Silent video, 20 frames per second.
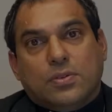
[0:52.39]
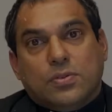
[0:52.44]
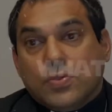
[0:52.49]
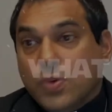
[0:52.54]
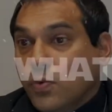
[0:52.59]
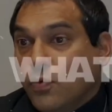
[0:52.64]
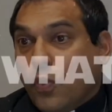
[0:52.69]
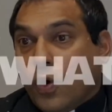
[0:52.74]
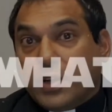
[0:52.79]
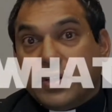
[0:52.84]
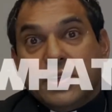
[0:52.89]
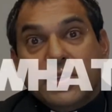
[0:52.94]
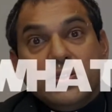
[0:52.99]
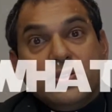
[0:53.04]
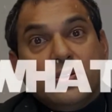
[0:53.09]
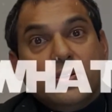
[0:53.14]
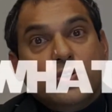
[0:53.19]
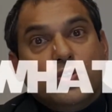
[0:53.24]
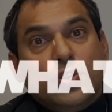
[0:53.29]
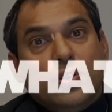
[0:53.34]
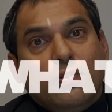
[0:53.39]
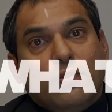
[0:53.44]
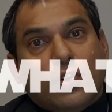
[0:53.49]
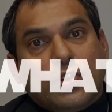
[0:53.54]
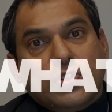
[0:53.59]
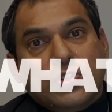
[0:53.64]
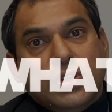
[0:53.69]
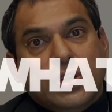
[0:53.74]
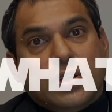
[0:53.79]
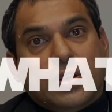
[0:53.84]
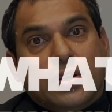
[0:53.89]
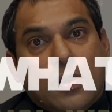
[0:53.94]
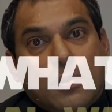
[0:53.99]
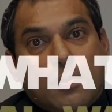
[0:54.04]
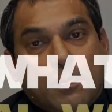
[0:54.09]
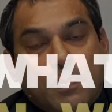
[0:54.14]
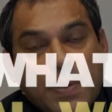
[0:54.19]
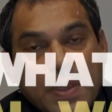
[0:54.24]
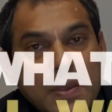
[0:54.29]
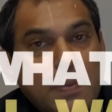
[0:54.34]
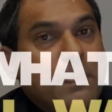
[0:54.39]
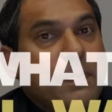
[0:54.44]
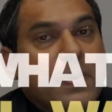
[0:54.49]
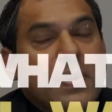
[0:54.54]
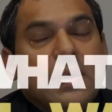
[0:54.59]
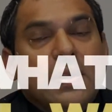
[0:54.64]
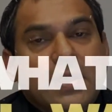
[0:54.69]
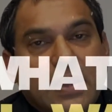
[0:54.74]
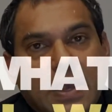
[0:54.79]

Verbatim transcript: So what is ritual washing? People